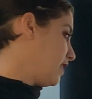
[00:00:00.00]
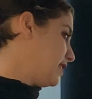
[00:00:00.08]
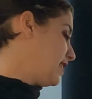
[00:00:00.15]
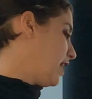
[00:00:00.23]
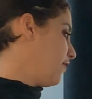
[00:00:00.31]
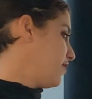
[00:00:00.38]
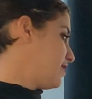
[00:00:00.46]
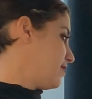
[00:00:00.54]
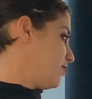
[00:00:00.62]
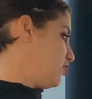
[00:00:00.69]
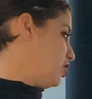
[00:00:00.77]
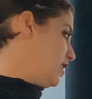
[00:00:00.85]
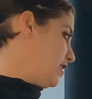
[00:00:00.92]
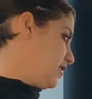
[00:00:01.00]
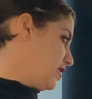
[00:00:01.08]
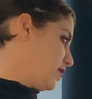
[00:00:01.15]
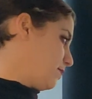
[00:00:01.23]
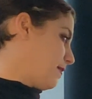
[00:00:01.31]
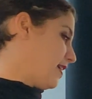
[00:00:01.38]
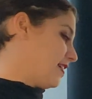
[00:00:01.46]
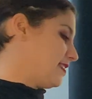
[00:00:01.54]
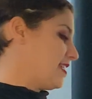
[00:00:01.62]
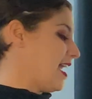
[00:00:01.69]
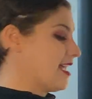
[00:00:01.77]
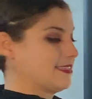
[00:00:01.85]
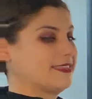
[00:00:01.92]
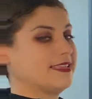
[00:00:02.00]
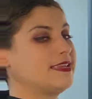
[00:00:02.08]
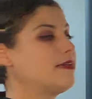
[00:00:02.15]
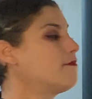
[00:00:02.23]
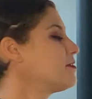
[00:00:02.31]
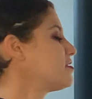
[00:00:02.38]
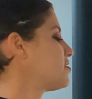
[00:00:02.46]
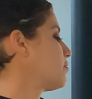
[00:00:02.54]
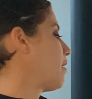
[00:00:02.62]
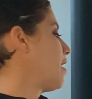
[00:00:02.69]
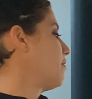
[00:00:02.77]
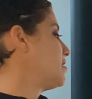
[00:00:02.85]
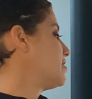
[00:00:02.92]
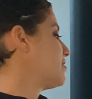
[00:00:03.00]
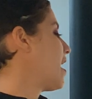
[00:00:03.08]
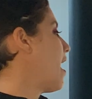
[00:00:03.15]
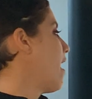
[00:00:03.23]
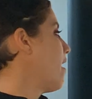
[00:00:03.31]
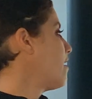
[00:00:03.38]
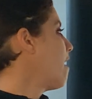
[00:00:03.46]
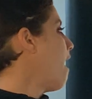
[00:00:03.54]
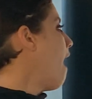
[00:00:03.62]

we can tell this is Jesus because he has the nimbus around his head.